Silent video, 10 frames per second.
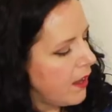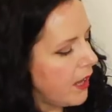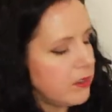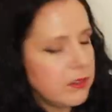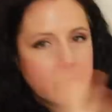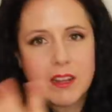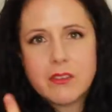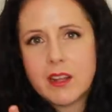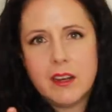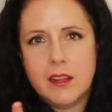I don't know what it's
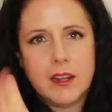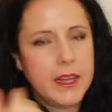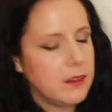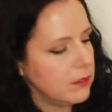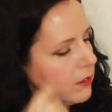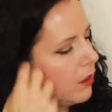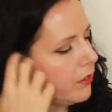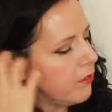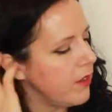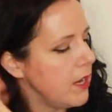going to look like on the
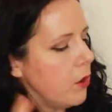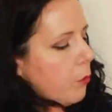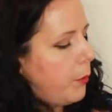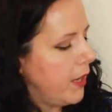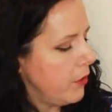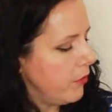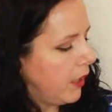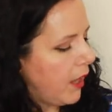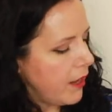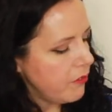video, but in real
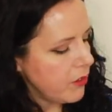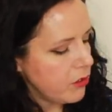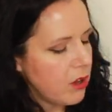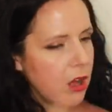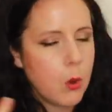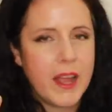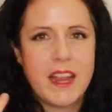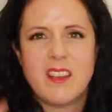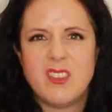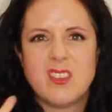life it's not quite
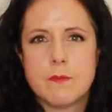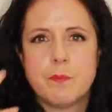as